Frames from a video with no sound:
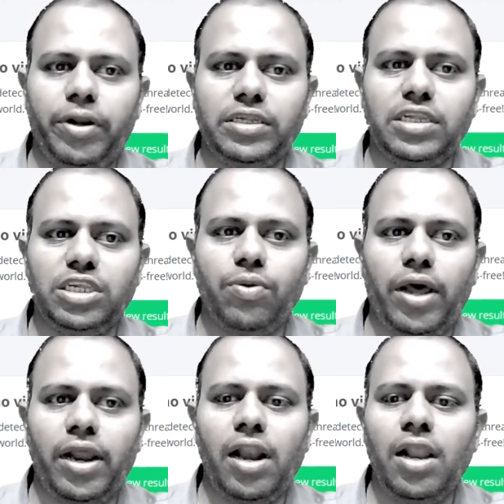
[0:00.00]
press this
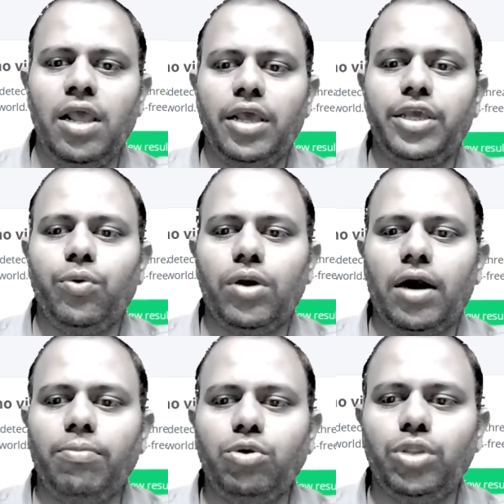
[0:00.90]
URL, you
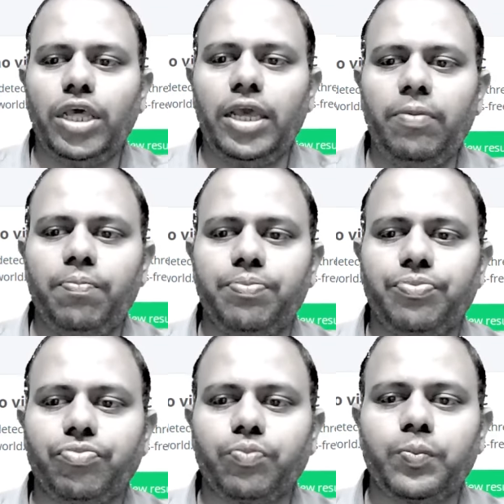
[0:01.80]
come to the
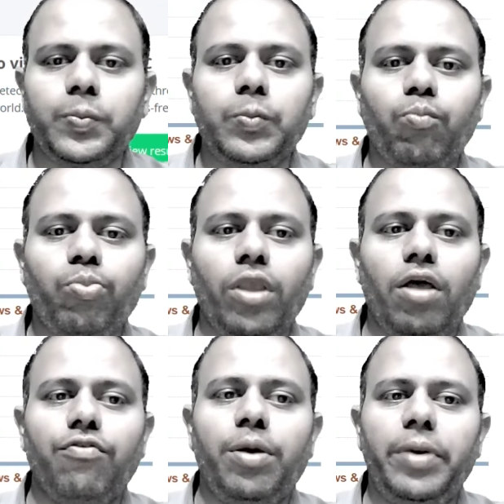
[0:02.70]

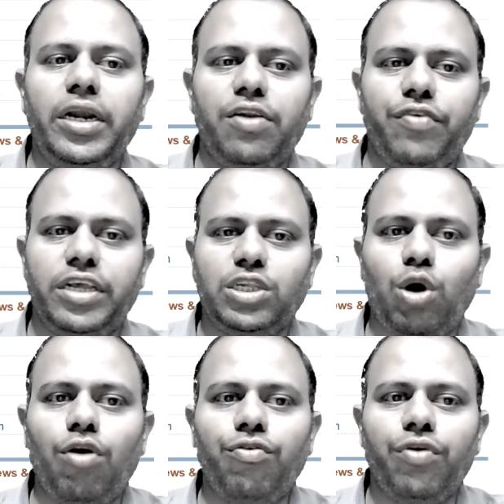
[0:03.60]
web interface
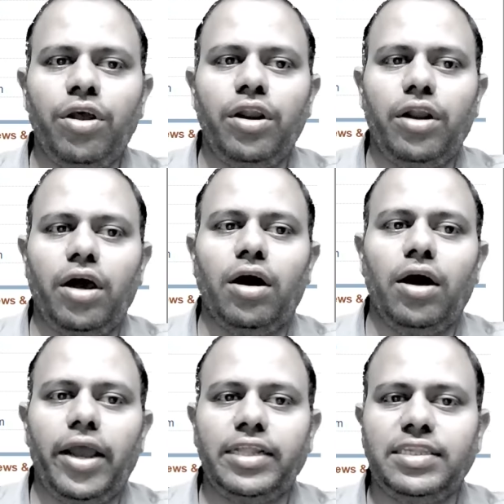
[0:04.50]
of
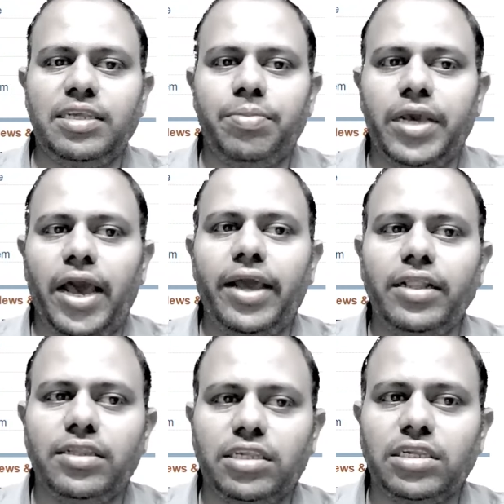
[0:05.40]

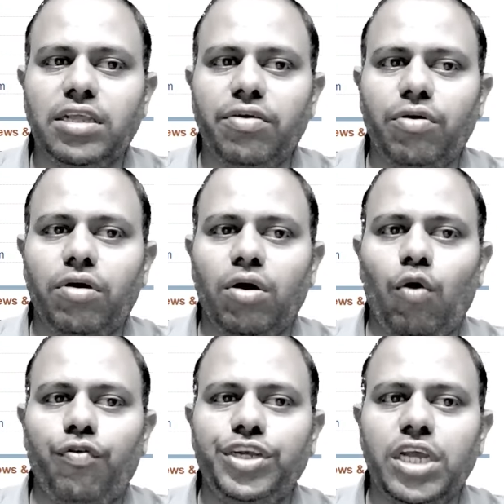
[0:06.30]
NCBI. This is the
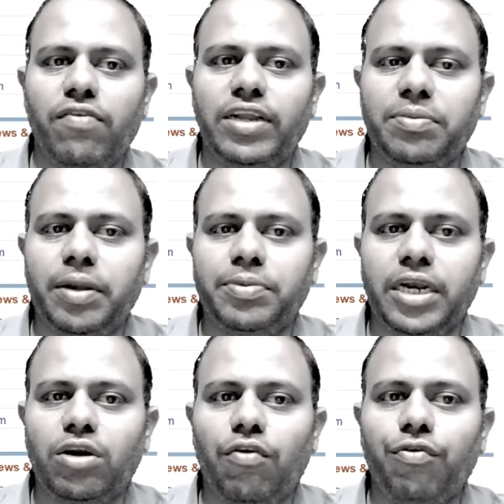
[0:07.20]
official
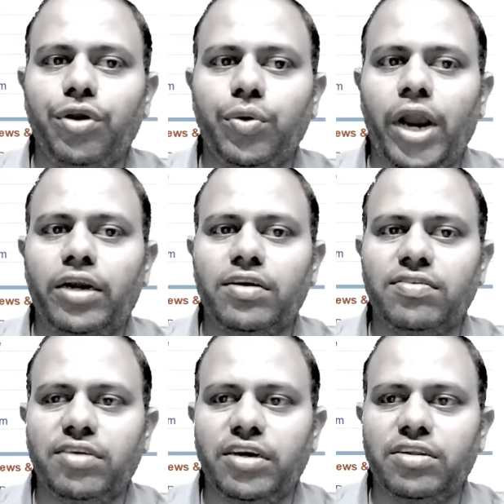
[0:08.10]
website of United
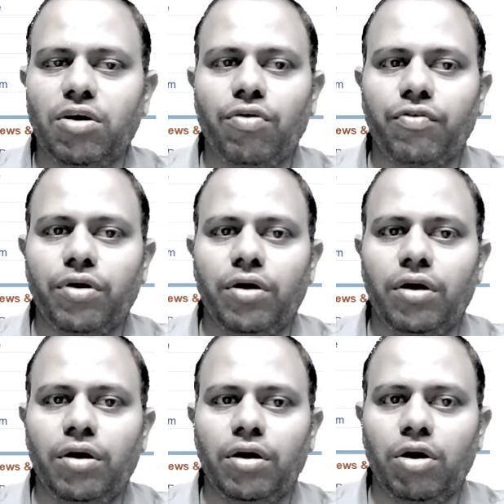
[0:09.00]
States of
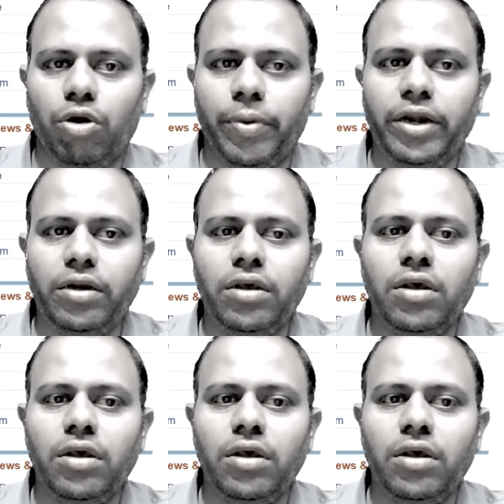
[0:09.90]
government.